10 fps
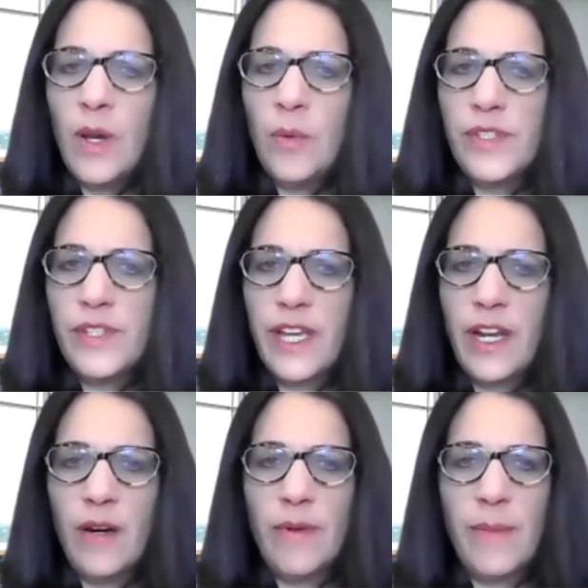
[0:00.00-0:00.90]
Was the
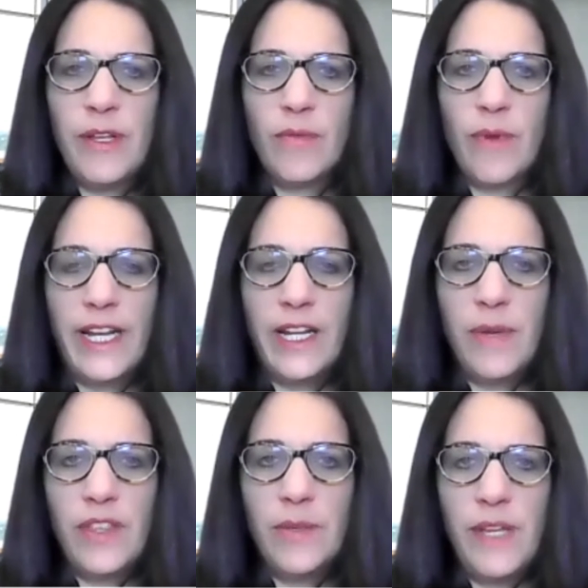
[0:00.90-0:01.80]
Ger Rebbe right
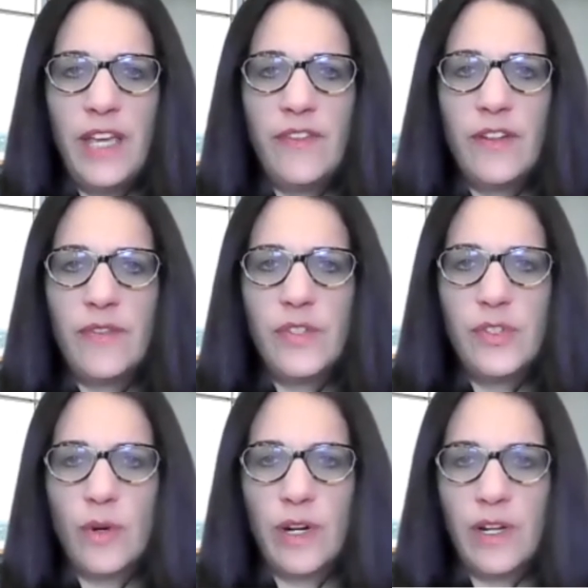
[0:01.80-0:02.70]
about the behavior of the
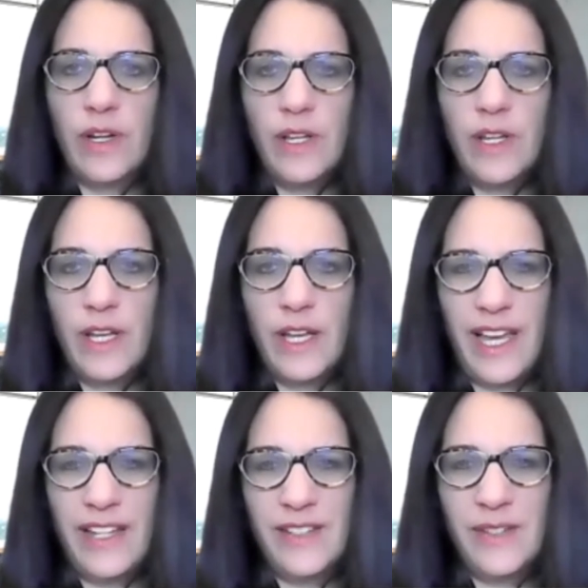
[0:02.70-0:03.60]
stork?
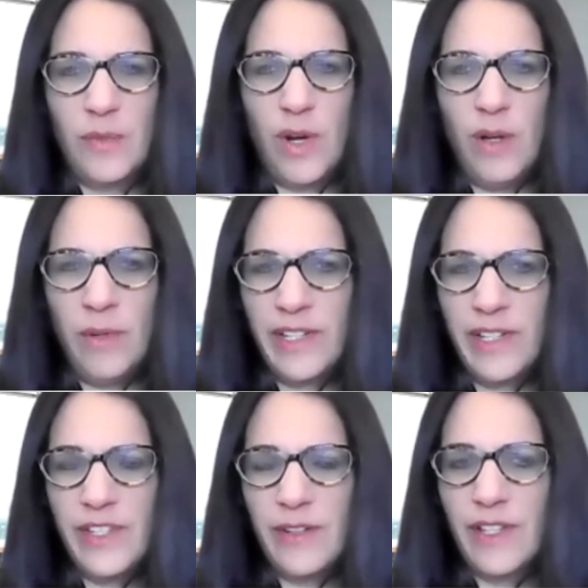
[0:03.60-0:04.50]
And while we're
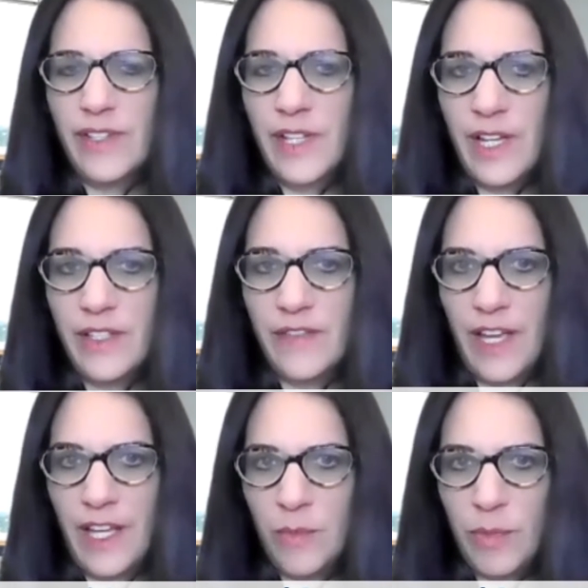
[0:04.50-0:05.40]
considering the science
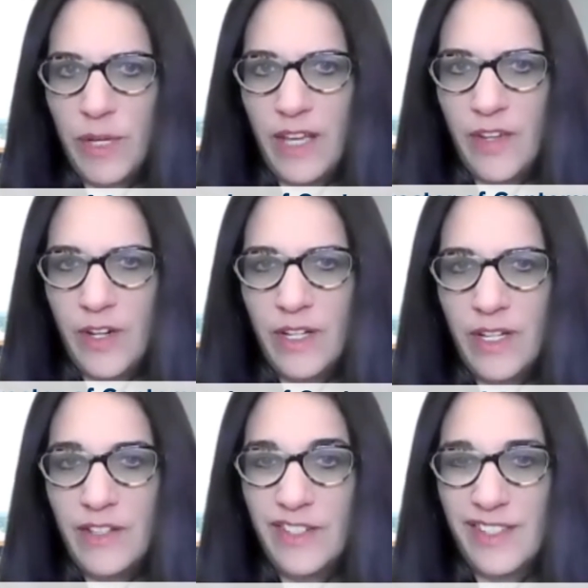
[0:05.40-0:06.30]
of animal behavior,
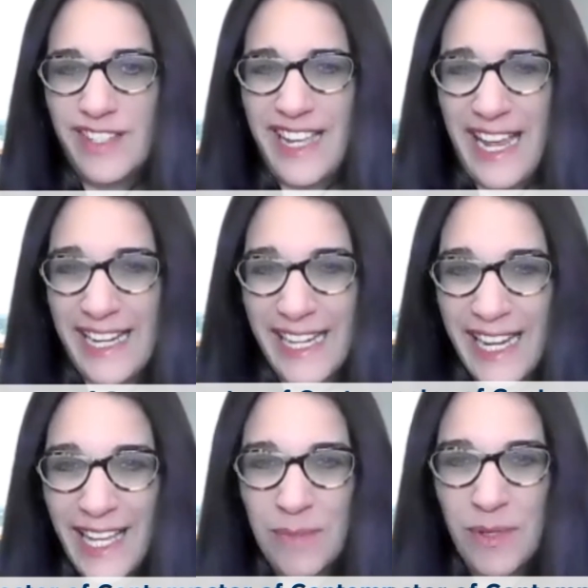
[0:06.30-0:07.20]
does
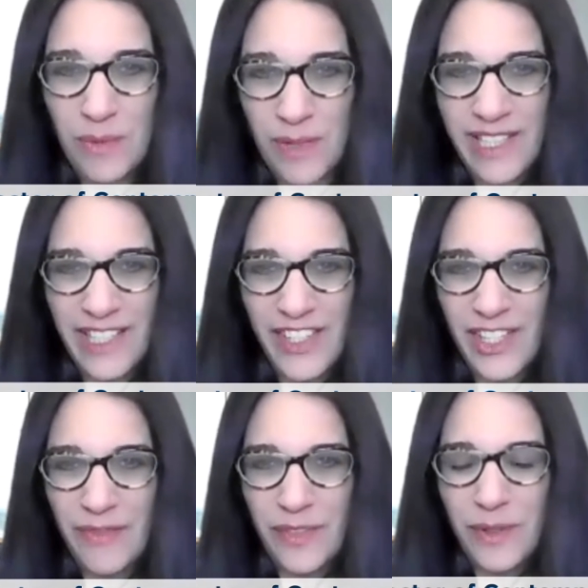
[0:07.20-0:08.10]
any animal willingly
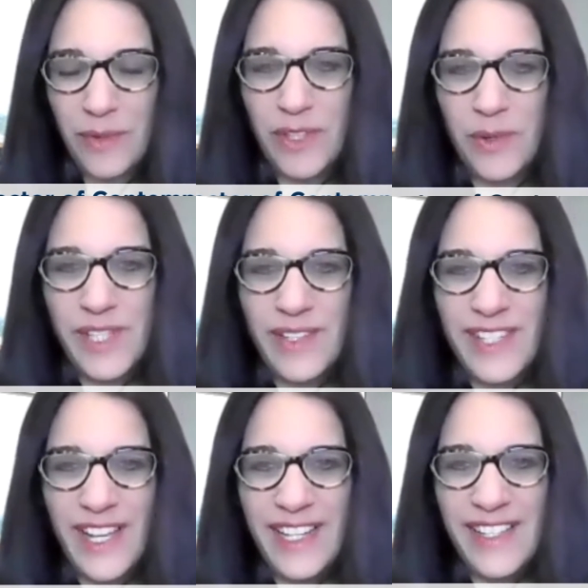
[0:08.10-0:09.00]
share food with those
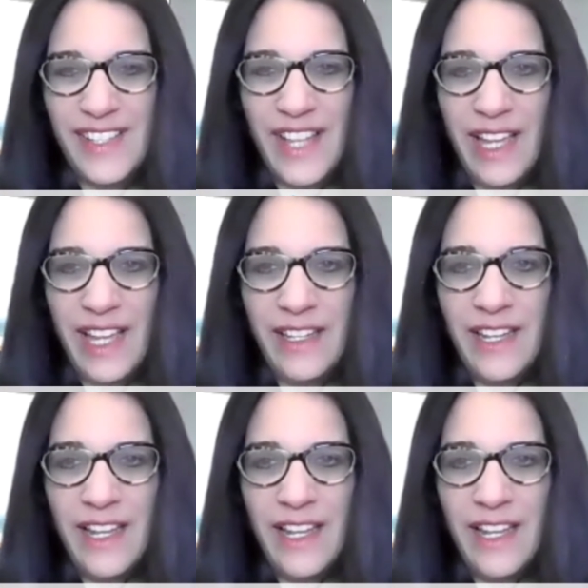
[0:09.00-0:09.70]
outside its clan?